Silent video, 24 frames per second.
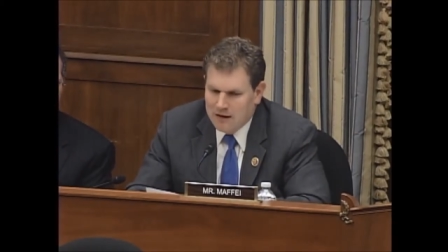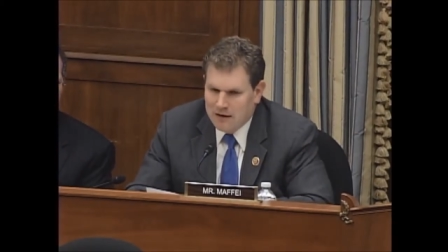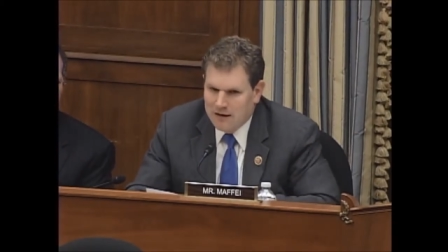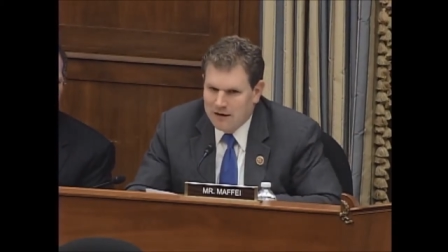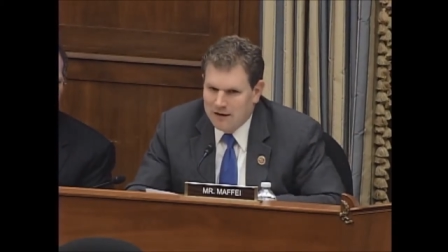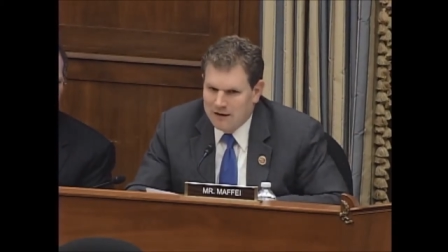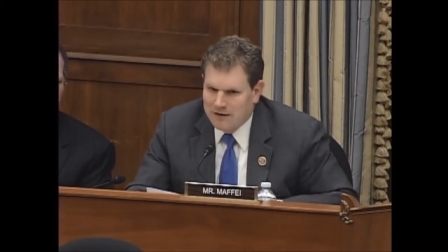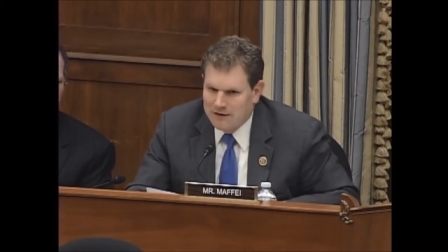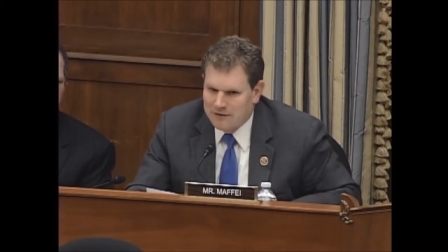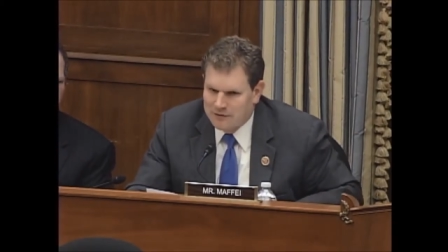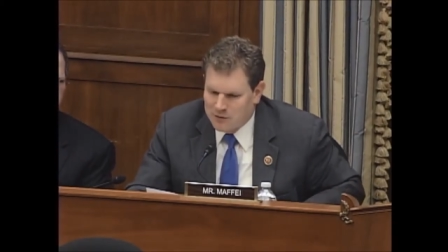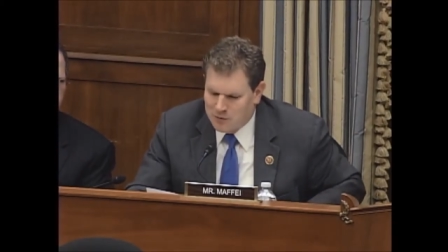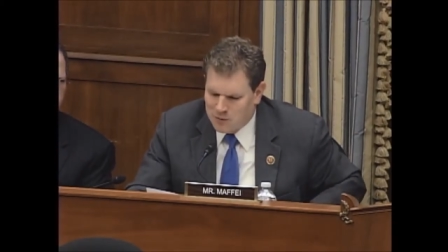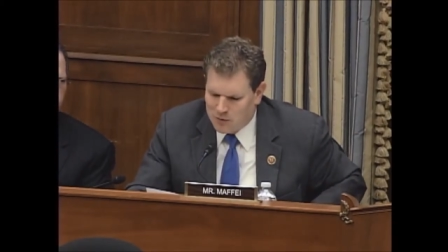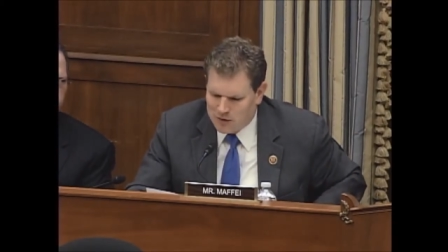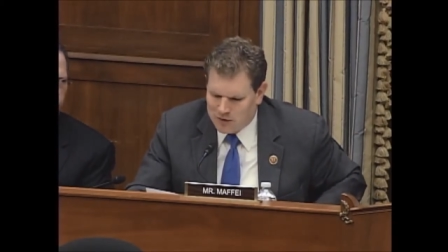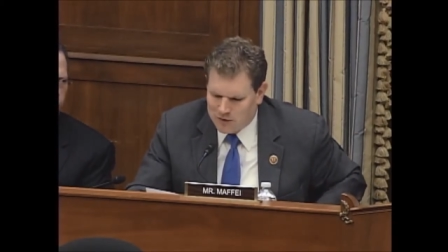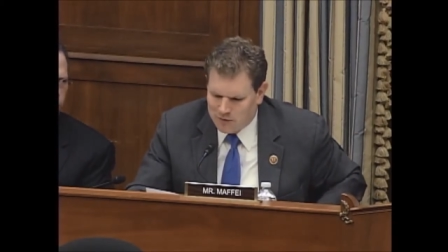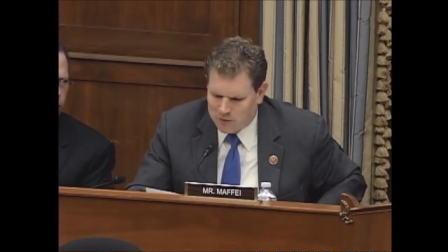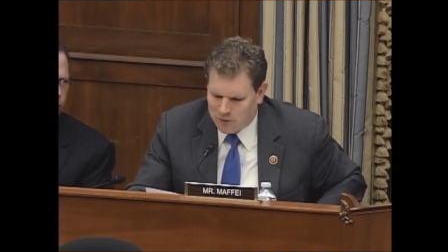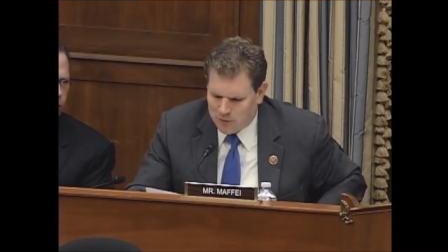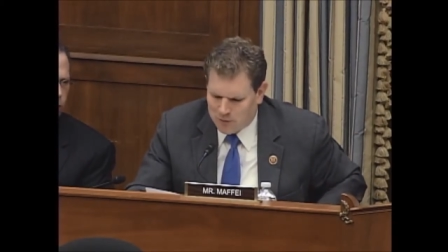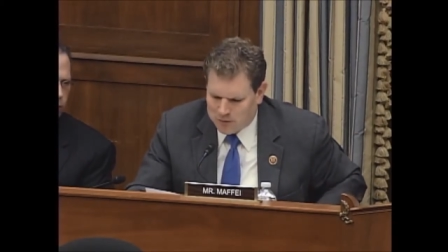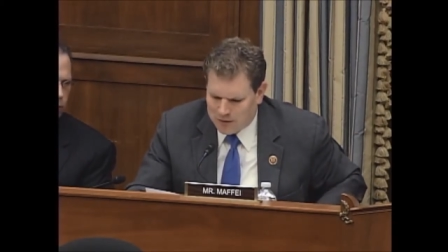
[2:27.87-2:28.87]
it is a
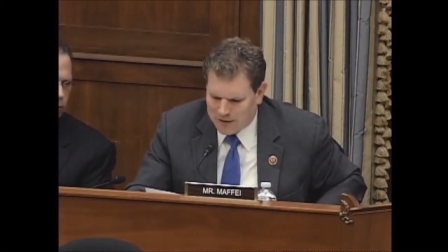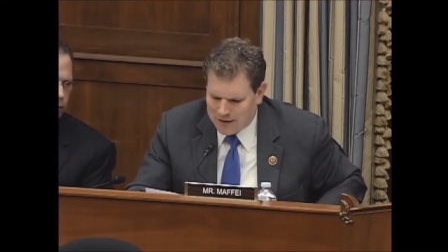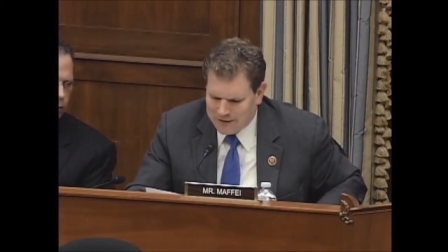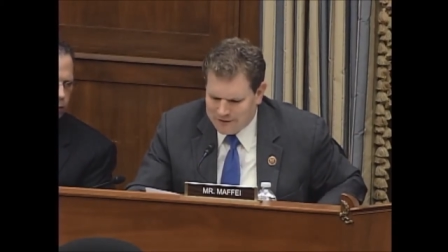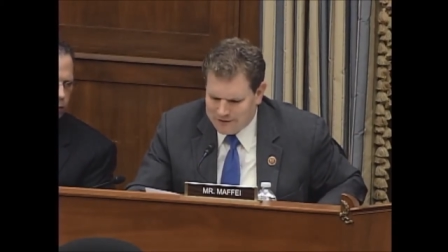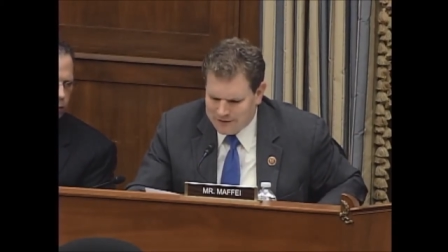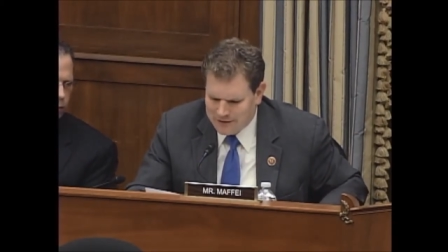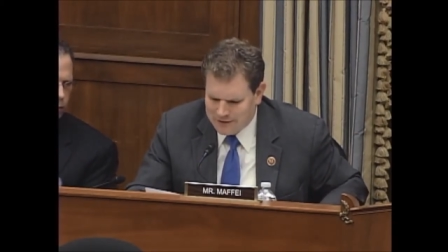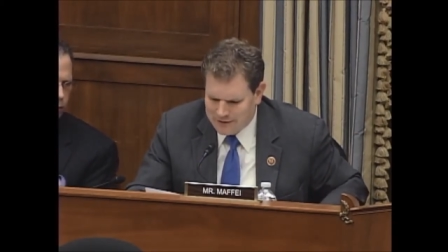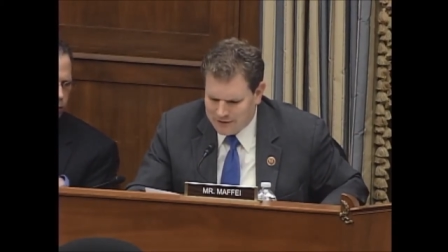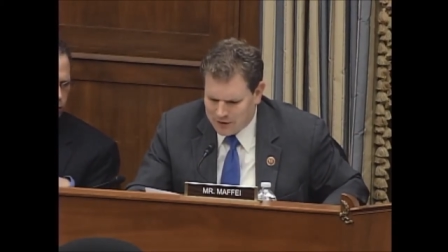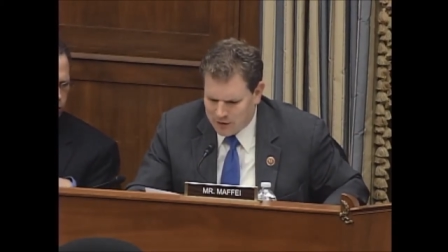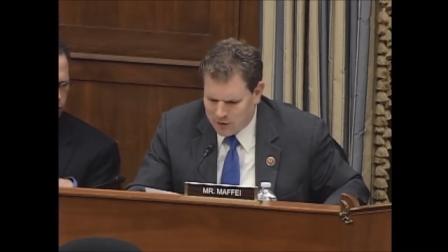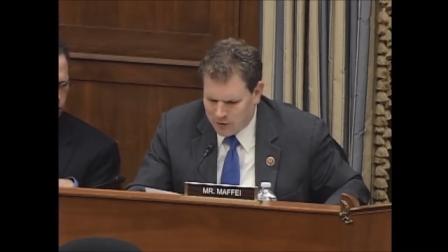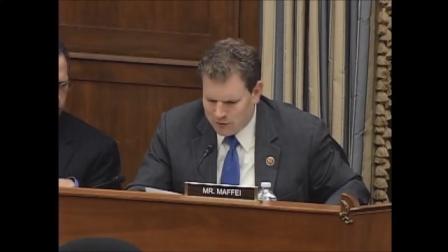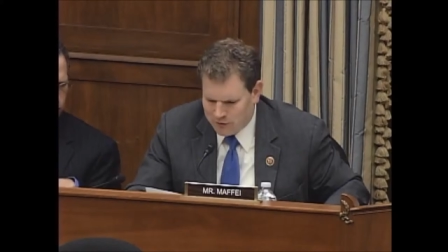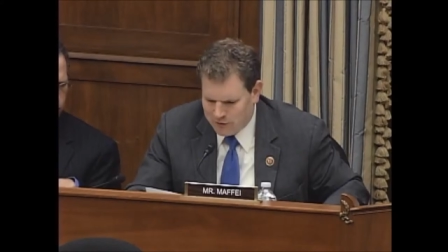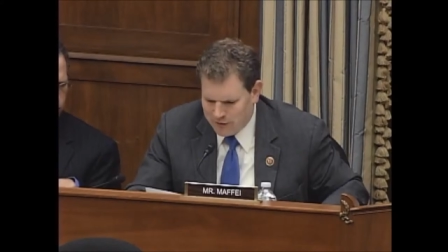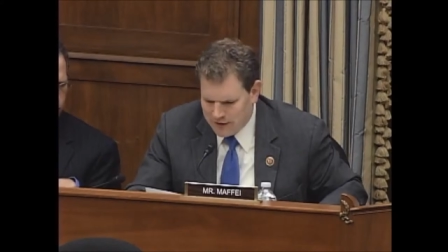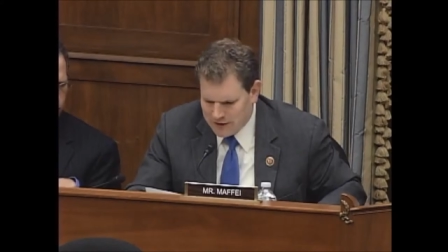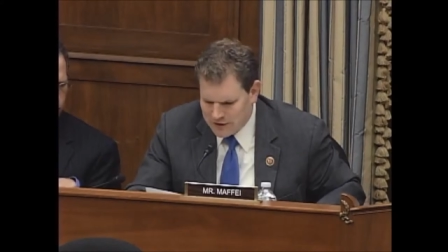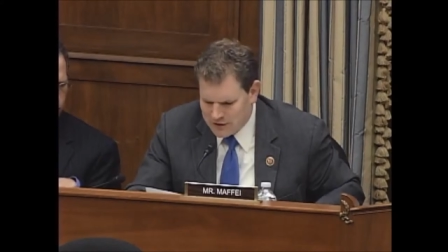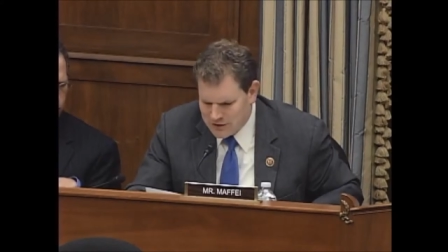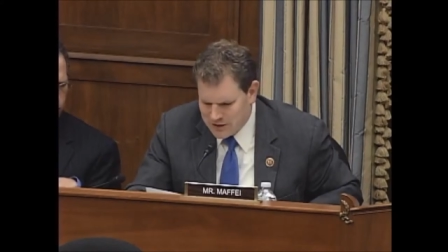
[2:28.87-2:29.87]
wonderful place to go
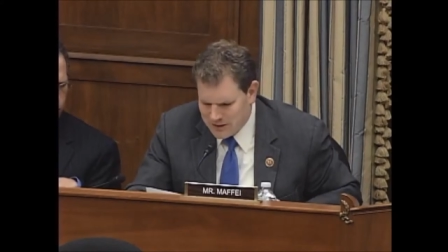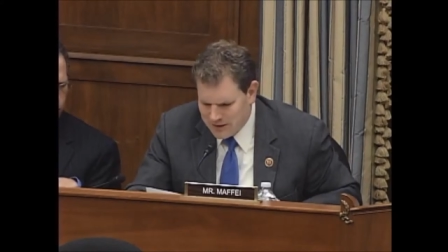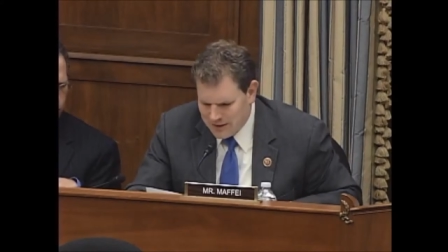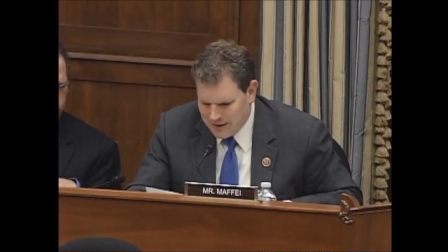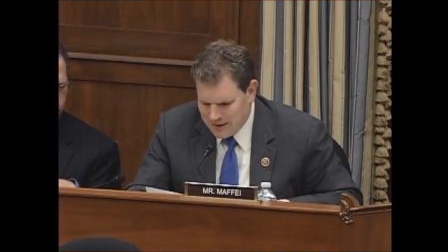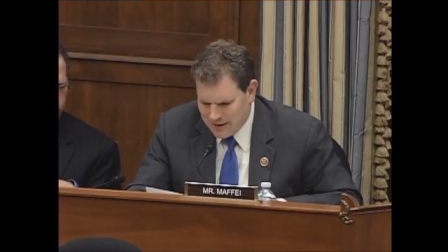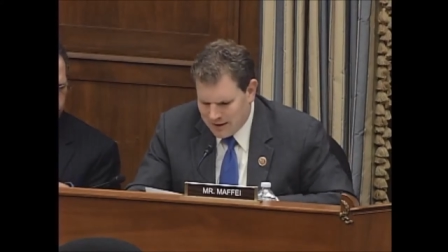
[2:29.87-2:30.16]
fish.